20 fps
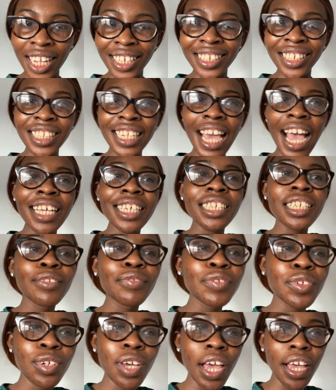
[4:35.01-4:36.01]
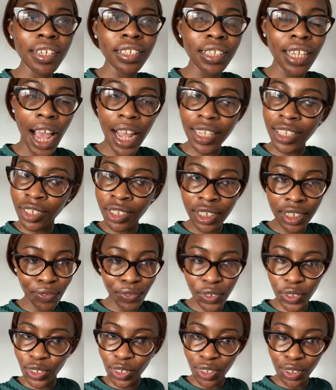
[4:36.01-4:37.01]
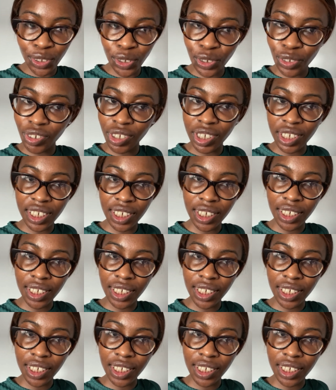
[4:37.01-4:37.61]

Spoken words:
Did I give you? I didn't give you sunscreen.